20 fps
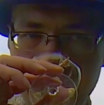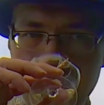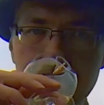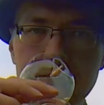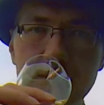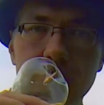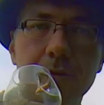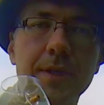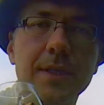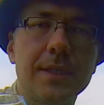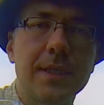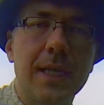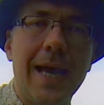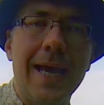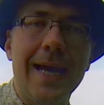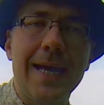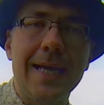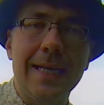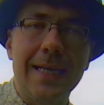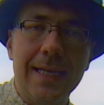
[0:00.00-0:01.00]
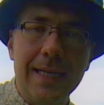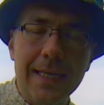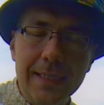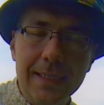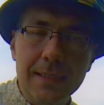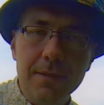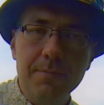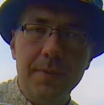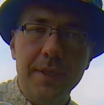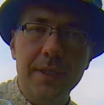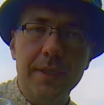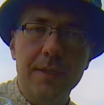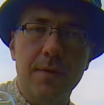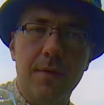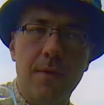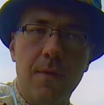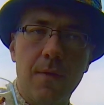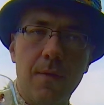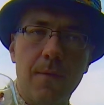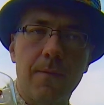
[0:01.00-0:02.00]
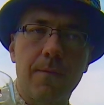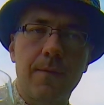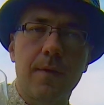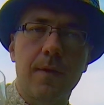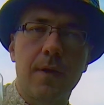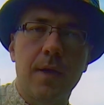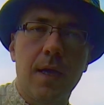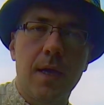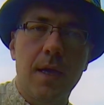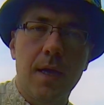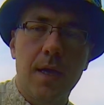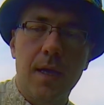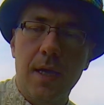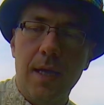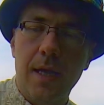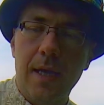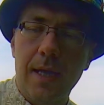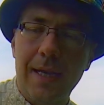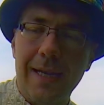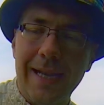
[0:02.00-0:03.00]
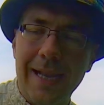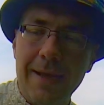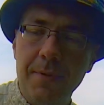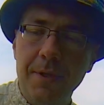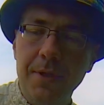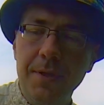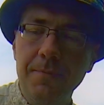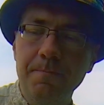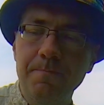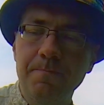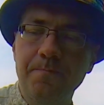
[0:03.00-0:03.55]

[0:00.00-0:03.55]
There is a little bit of lemon.